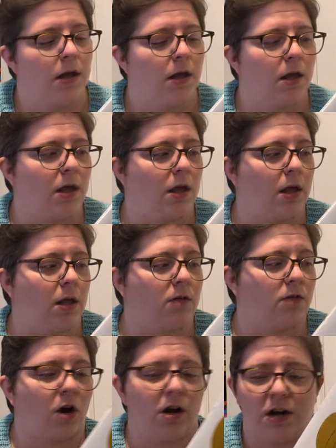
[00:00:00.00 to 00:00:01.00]
He
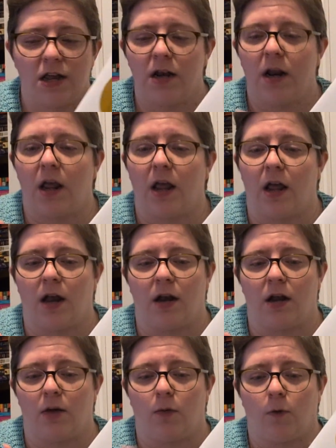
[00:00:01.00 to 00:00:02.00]
started it, and
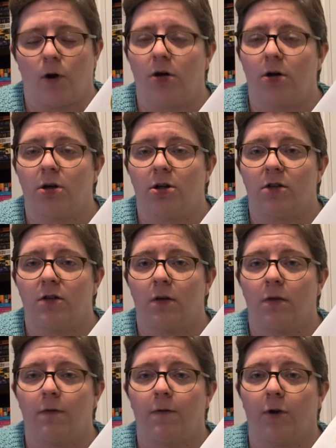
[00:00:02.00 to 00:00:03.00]
it works
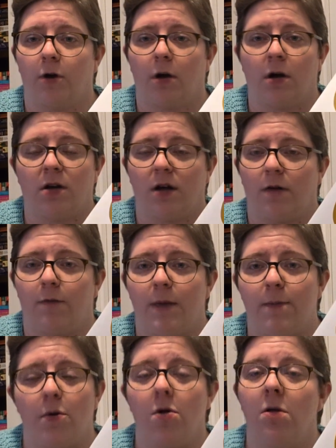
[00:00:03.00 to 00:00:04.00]
for a ton of
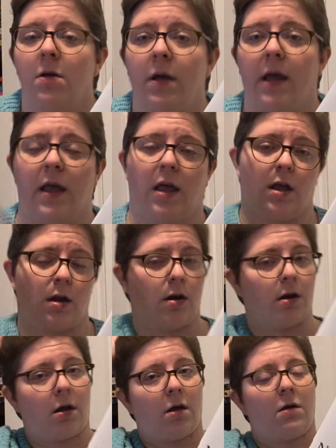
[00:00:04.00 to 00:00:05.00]
people,
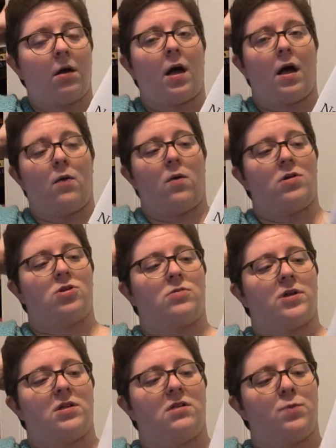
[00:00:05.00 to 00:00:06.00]
and I want to
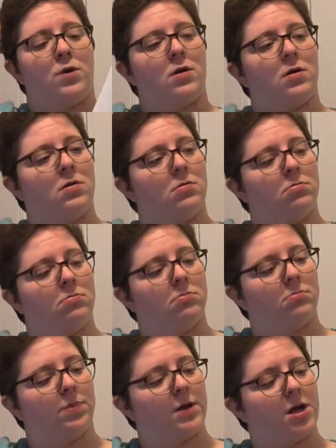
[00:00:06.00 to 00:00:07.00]
read this book
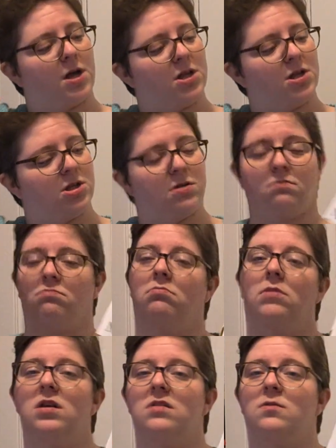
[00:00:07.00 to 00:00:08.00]
because
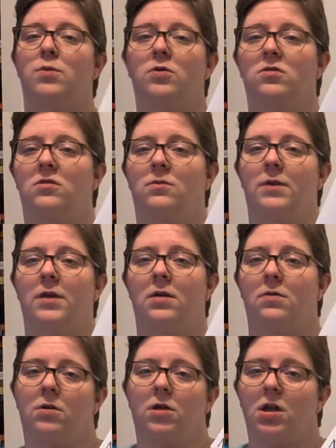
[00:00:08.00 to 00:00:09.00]
it's supposed to be
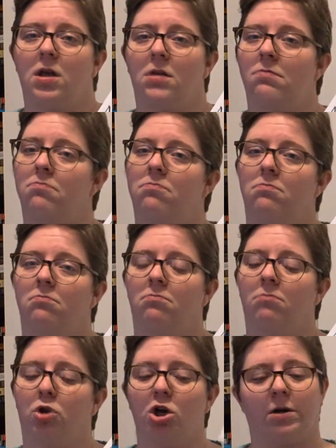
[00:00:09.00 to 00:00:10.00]
really
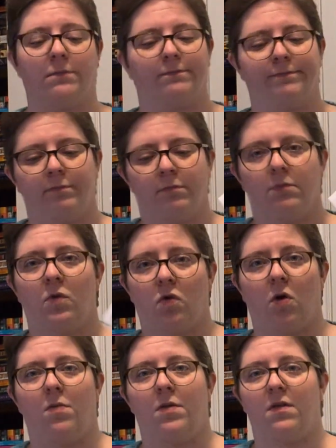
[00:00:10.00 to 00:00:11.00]
good.
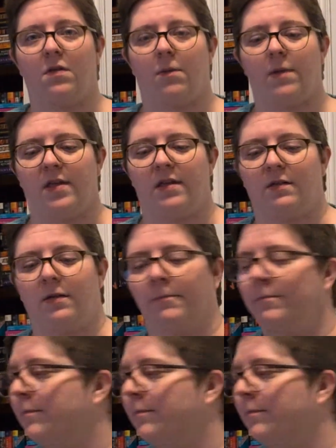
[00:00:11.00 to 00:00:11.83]
So this is on my list.